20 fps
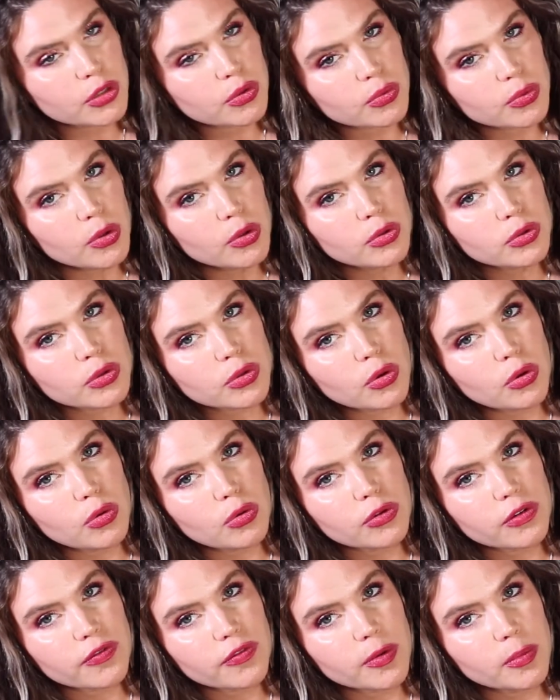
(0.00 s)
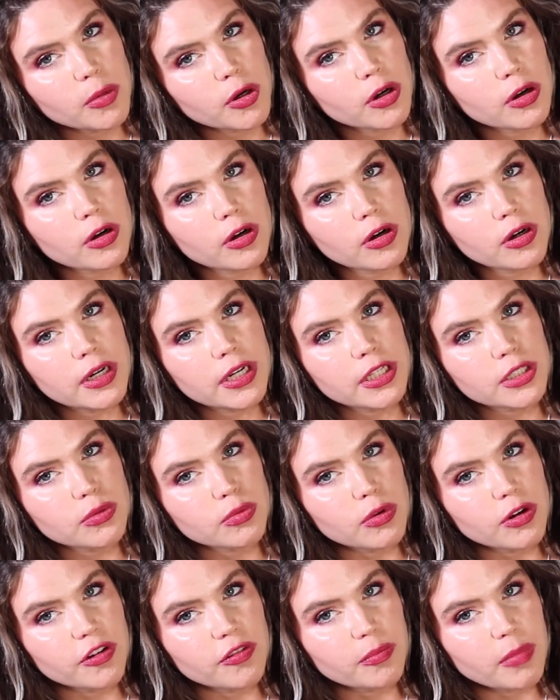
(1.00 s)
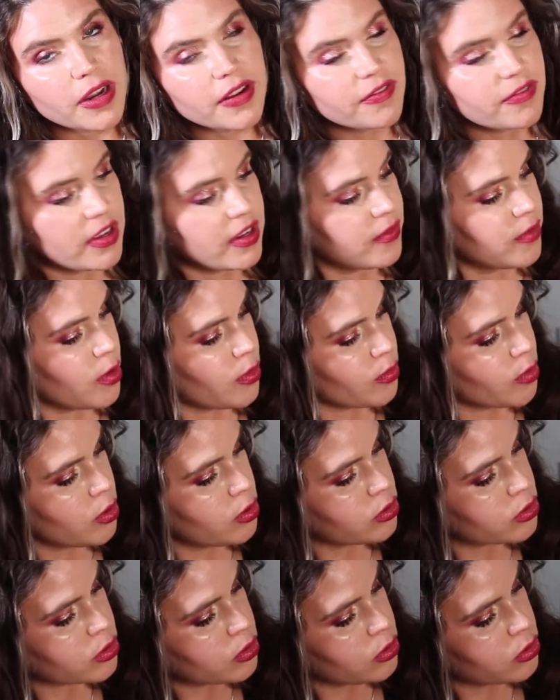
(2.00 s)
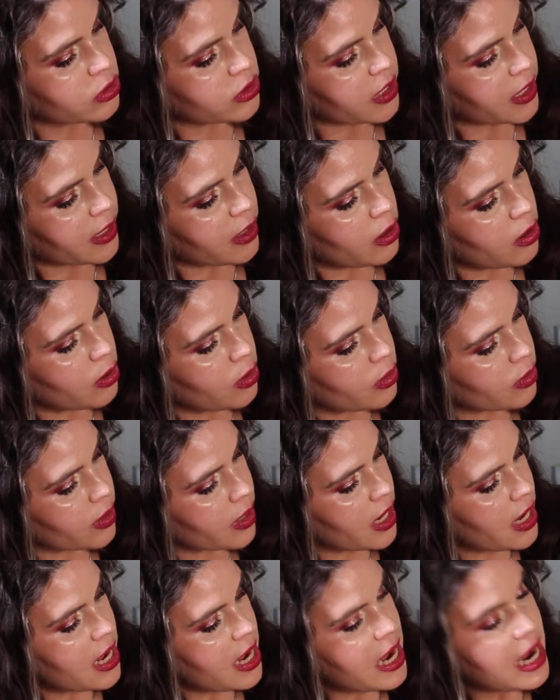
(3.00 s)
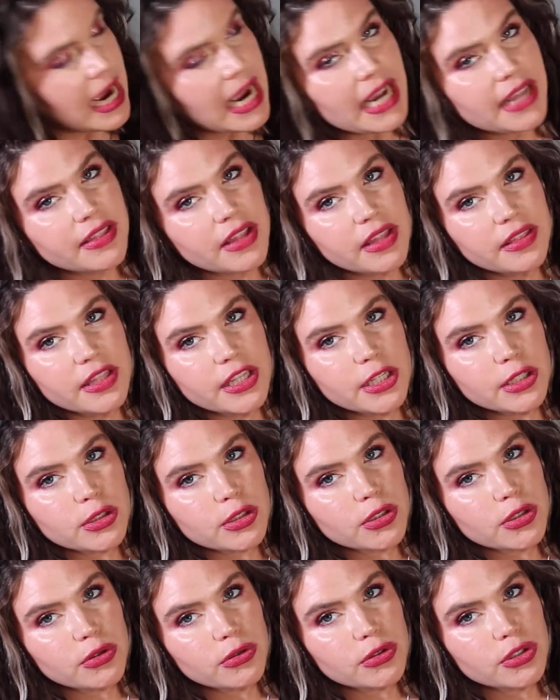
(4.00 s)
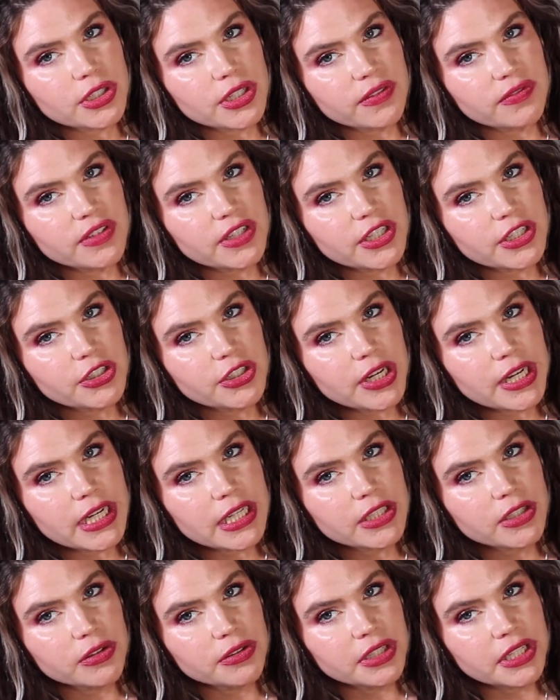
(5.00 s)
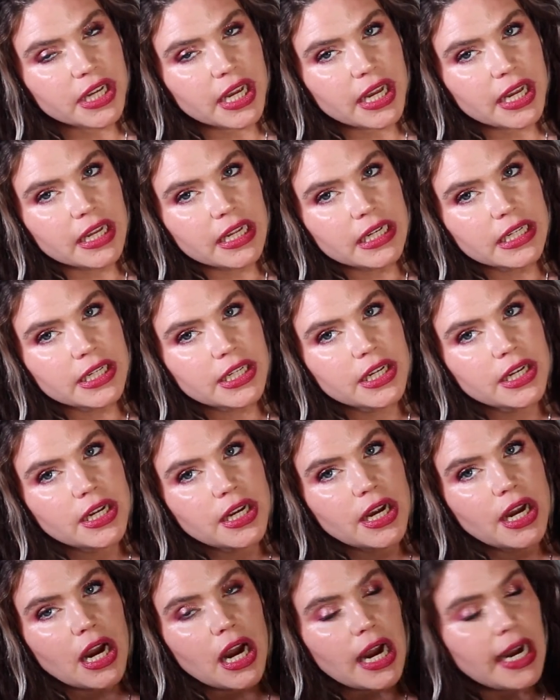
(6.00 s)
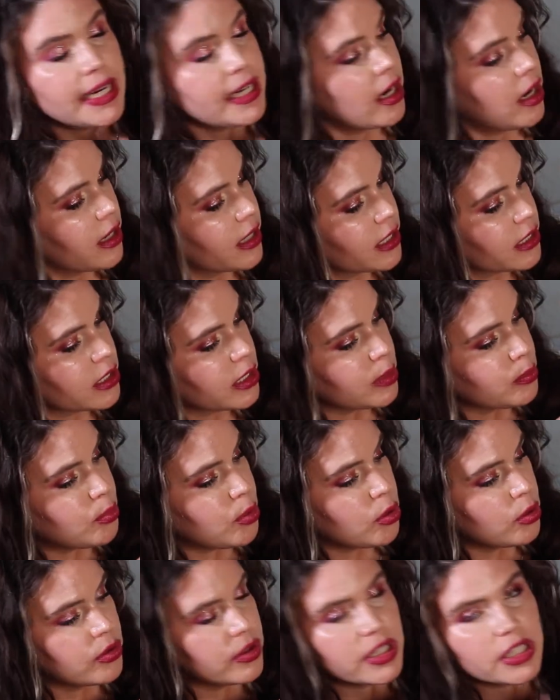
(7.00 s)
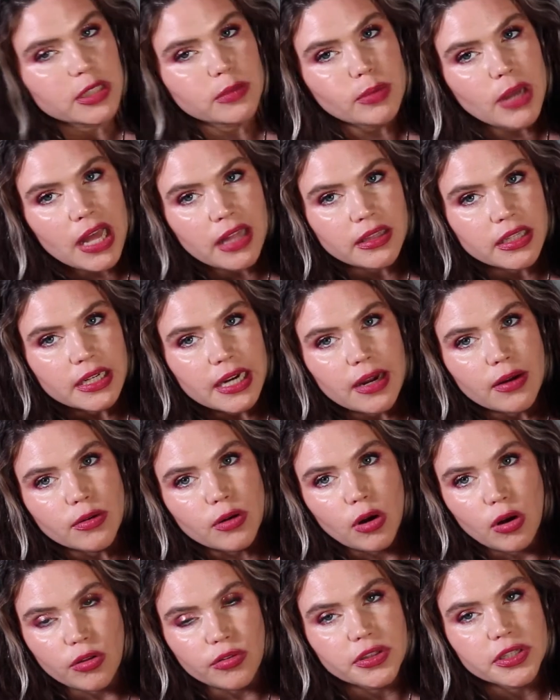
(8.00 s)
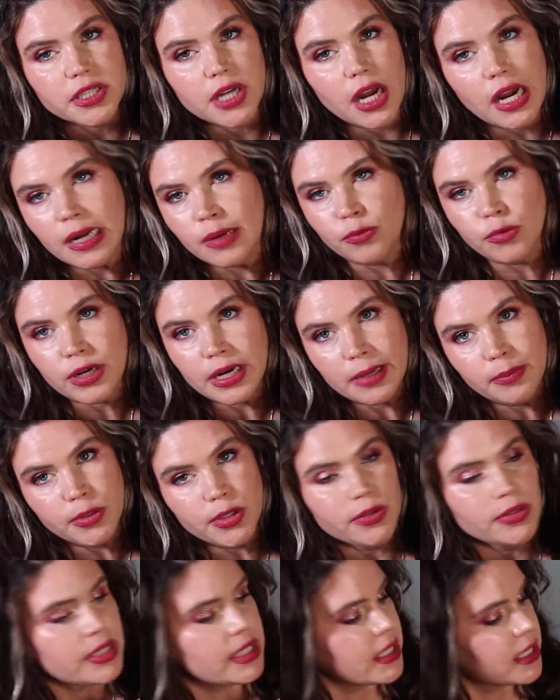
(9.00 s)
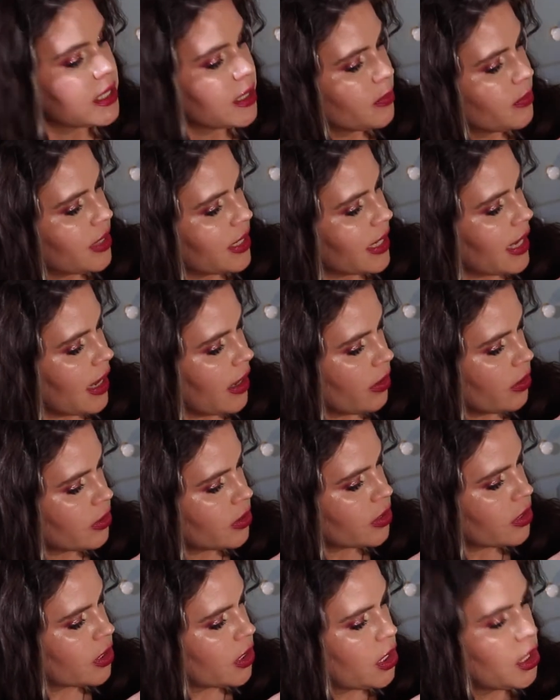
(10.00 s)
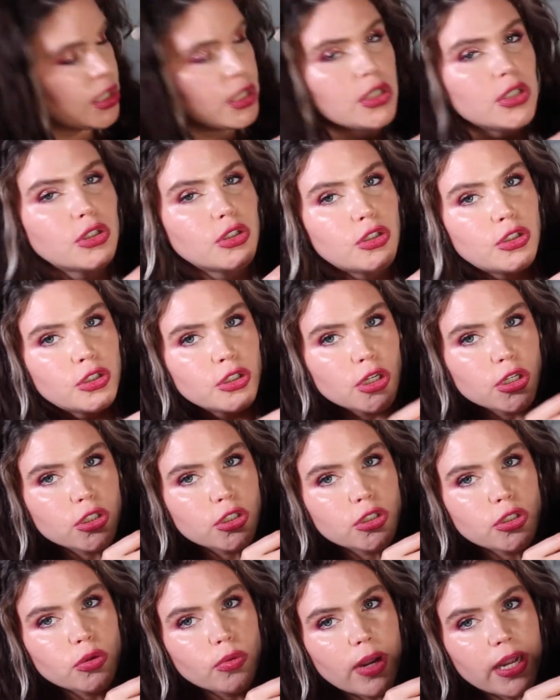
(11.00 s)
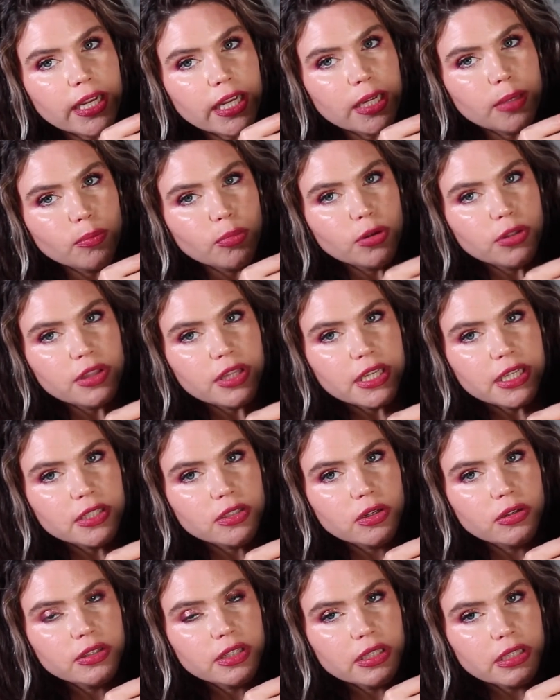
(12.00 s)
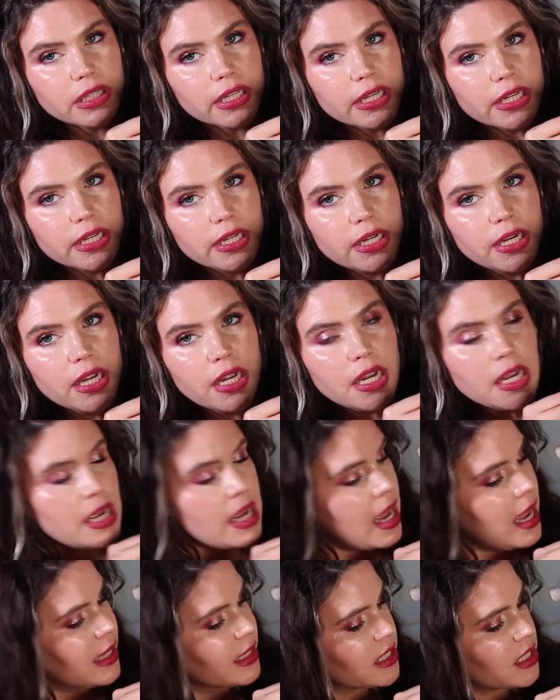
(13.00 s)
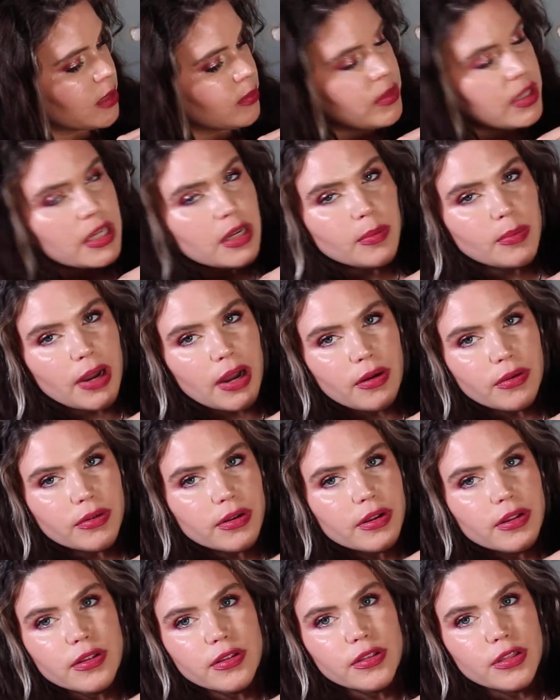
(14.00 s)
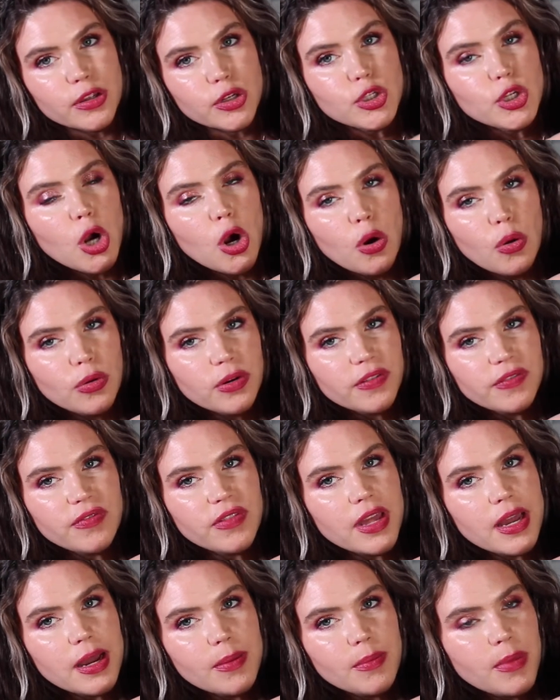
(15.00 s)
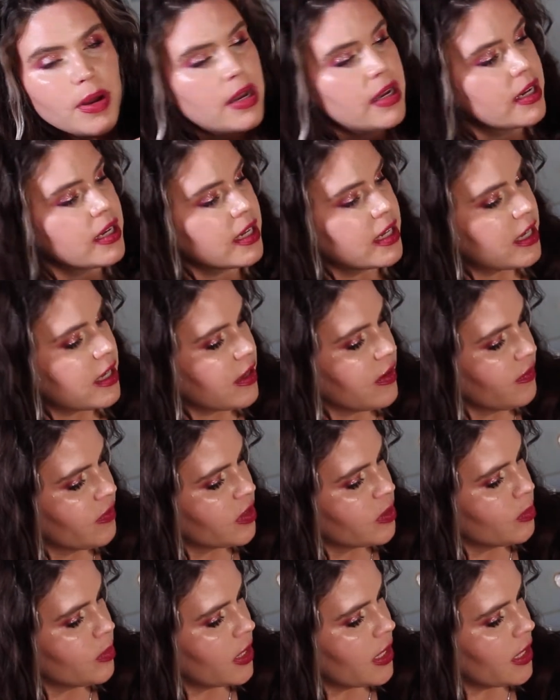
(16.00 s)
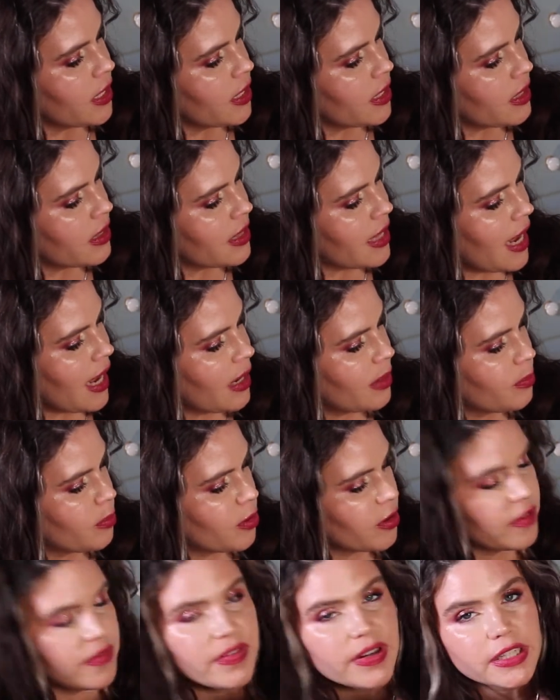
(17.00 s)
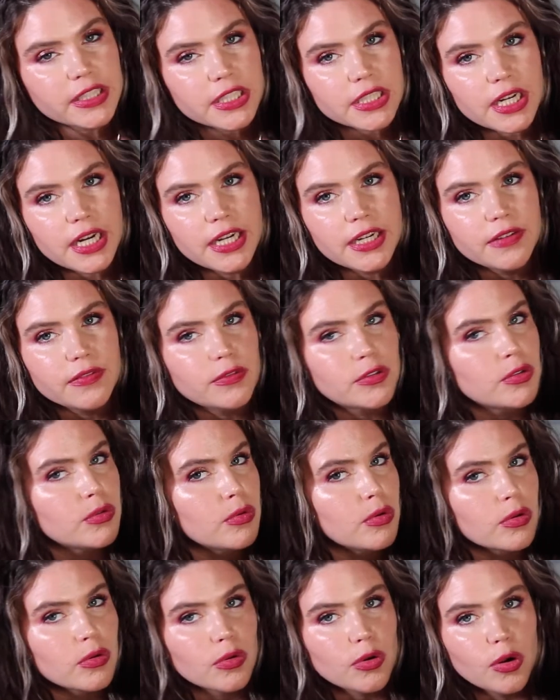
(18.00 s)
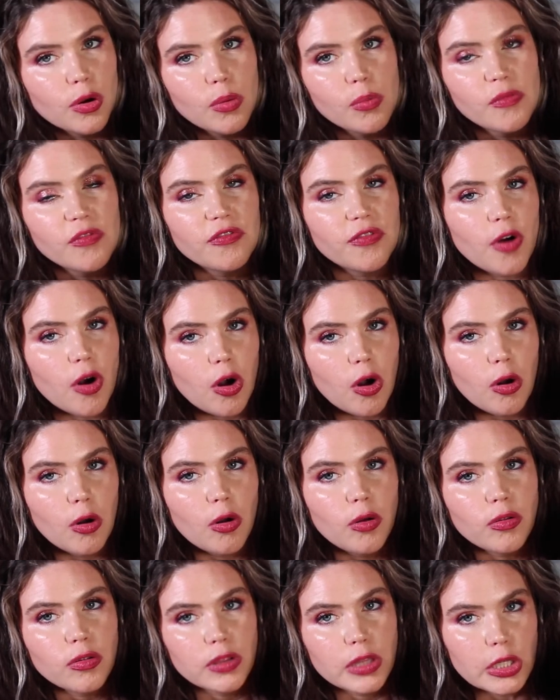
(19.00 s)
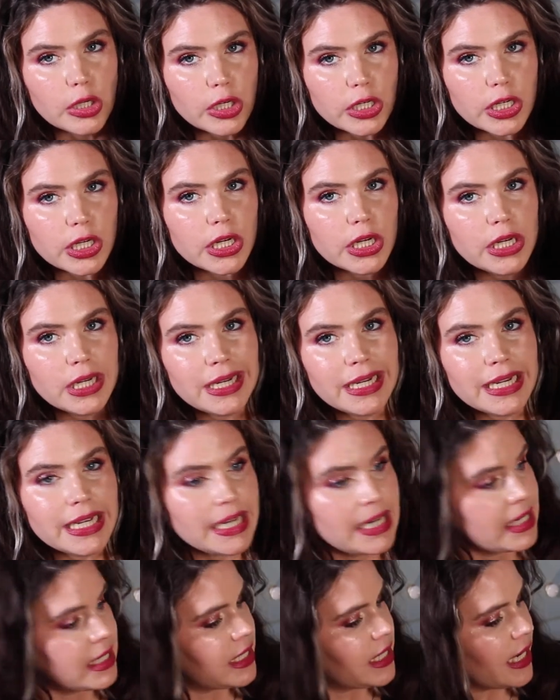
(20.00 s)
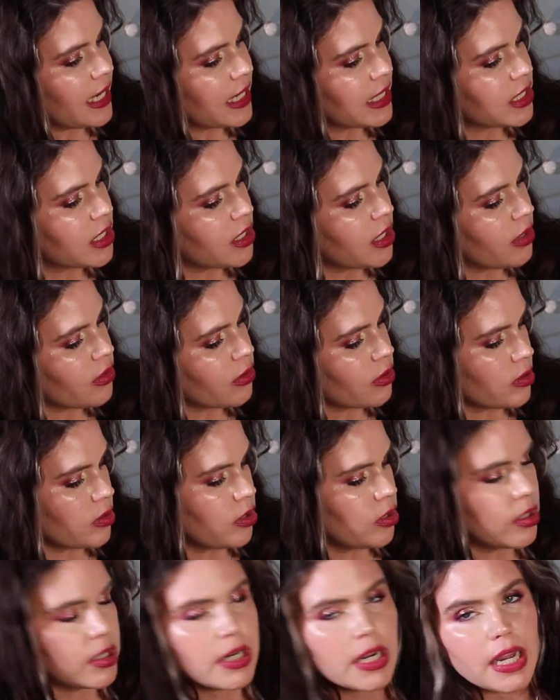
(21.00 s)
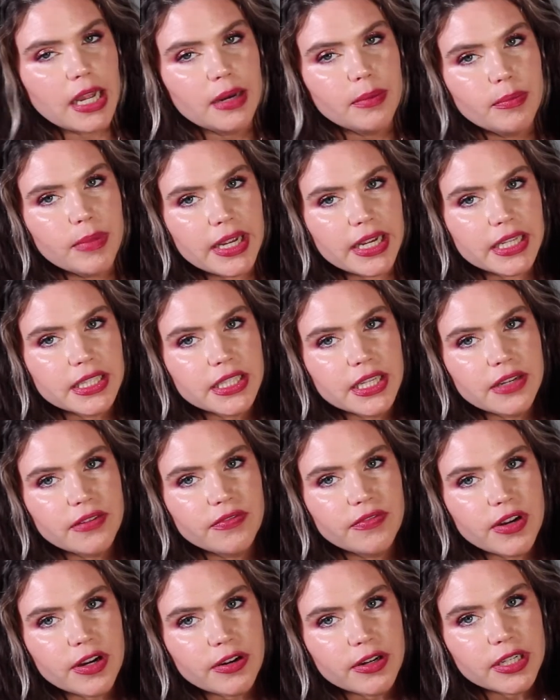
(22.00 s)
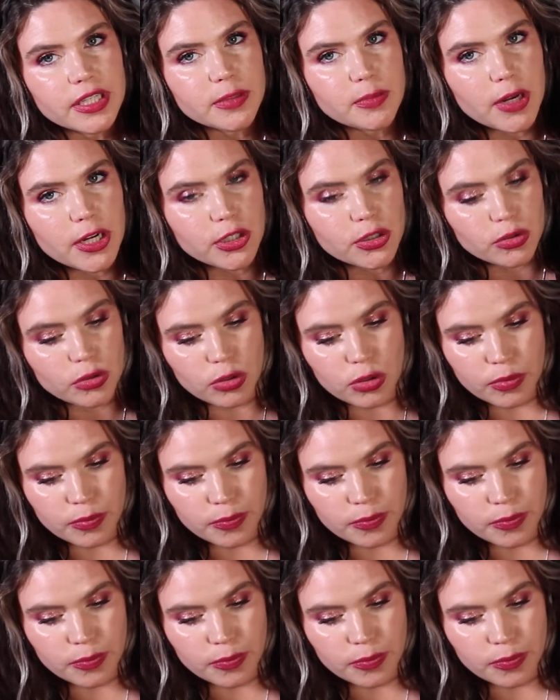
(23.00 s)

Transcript: rose gold from her is one of my favorite rose golds I own. And then these 2 shifty shades on the end, I honestly pull this palette out all the time when I'm using something else, just so I can put these on the lid. And something about the tone of them gives me that perfect kind of duochrome fall look. It takes another look and makes it very special.